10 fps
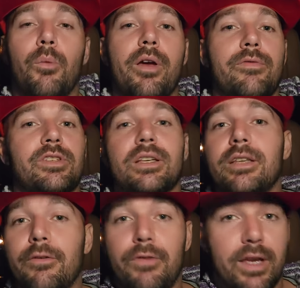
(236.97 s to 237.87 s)
We have
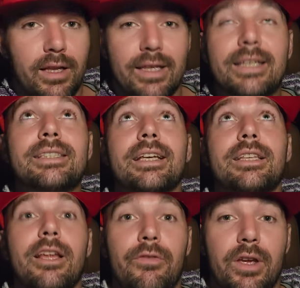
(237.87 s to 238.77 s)
significantly
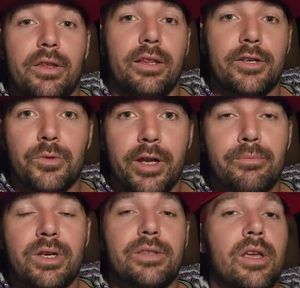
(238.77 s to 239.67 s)
less
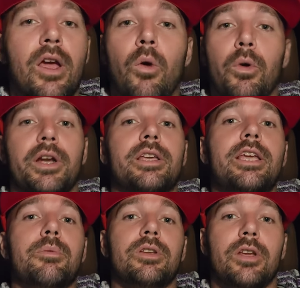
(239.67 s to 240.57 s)
redemptions. We're going to
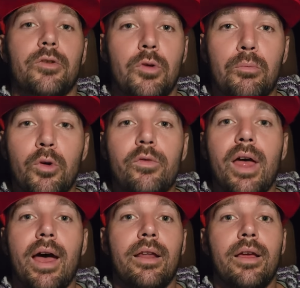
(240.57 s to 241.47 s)
keep continuing to improve
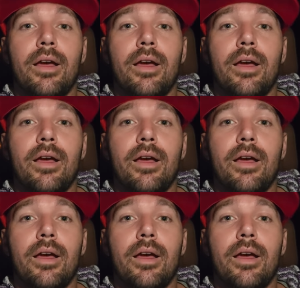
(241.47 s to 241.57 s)
that.